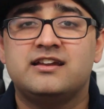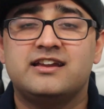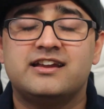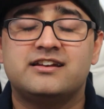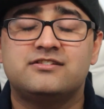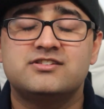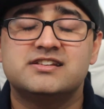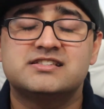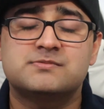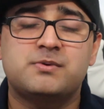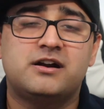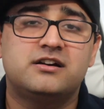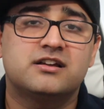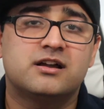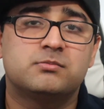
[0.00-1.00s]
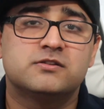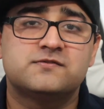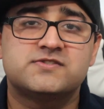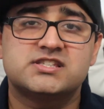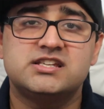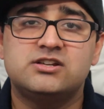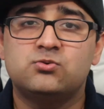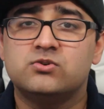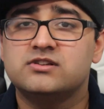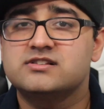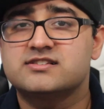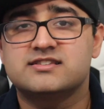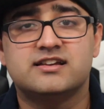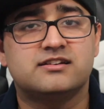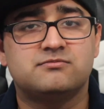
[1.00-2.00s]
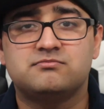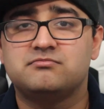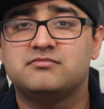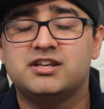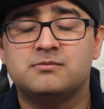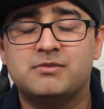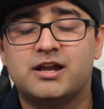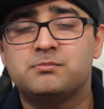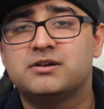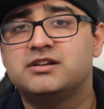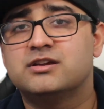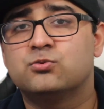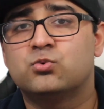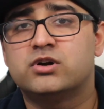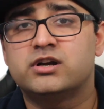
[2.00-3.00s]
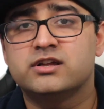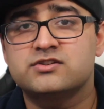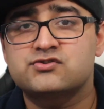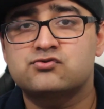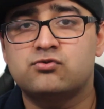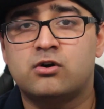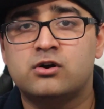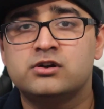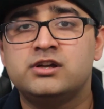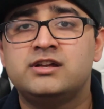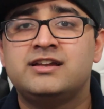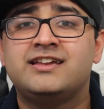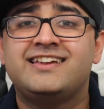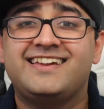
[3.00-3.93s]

It inspired a couple of sequels that, in my opinion, weren't as strong,